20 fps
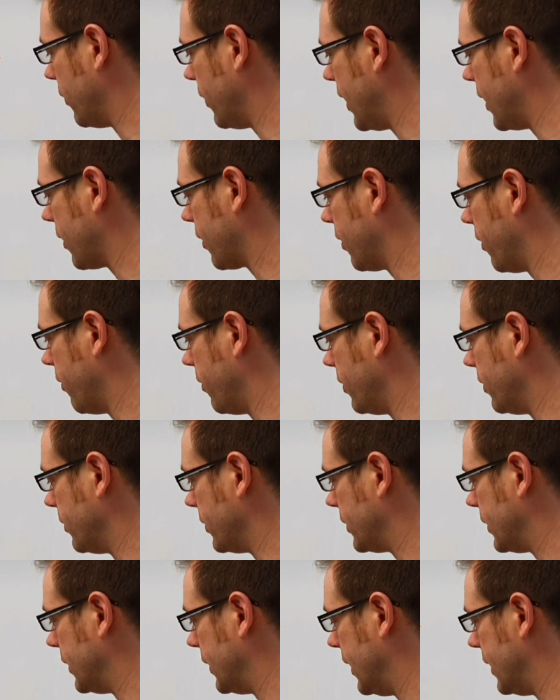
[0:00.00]
that
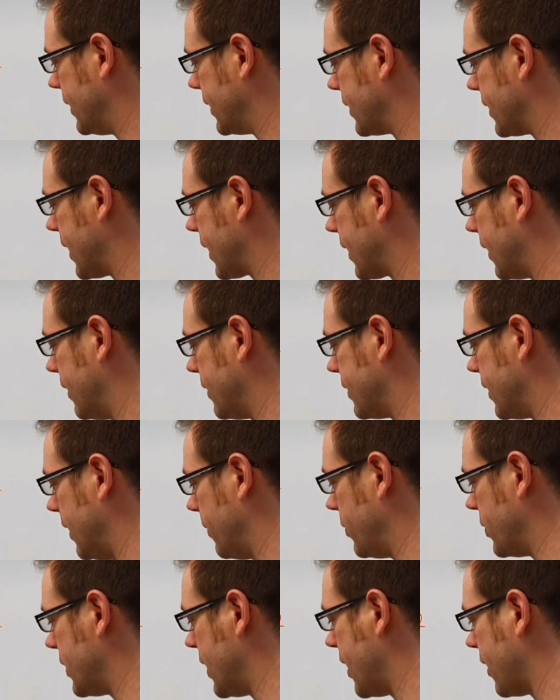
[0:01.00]
current is exactly the
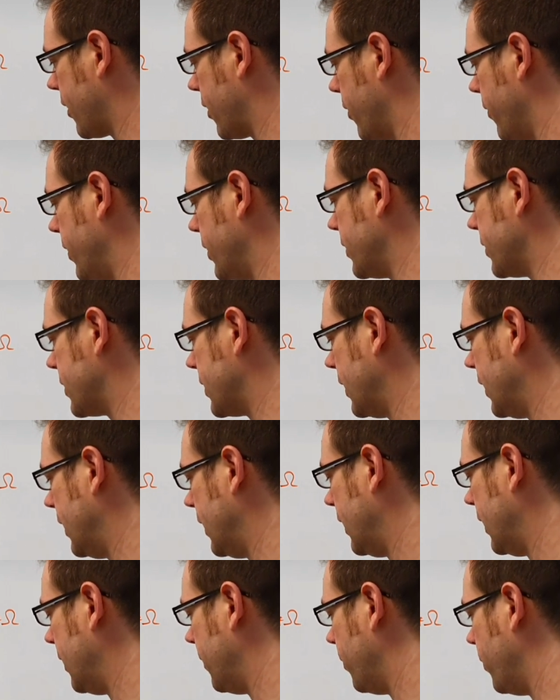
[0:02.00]
same as that current,
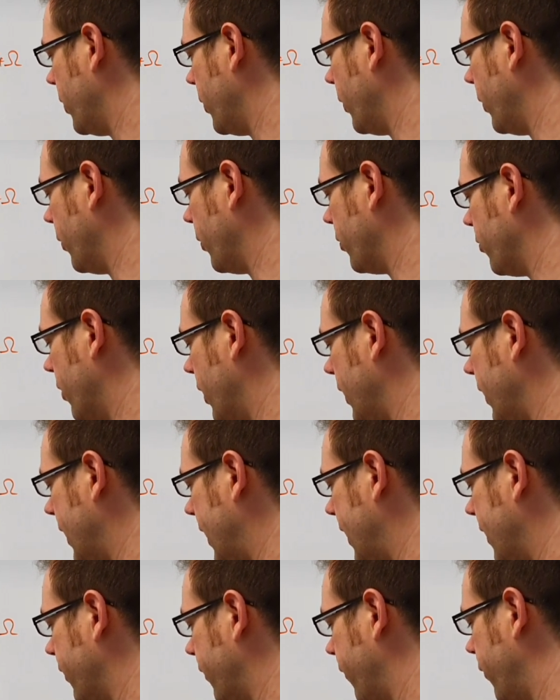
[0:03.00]
but we would write that as